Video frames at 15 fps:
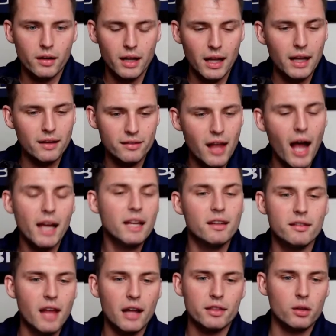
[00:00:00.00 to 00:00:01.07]
is not
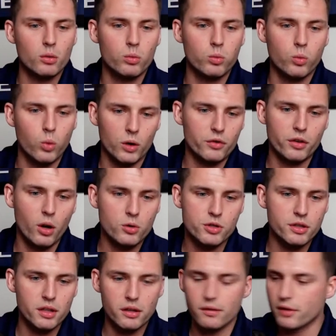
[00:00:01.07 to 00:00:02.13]
he's not the worst coach
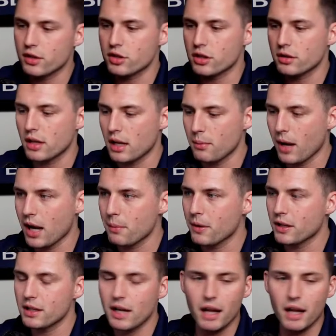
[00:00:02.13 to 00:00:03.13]
in the division, in my opinion.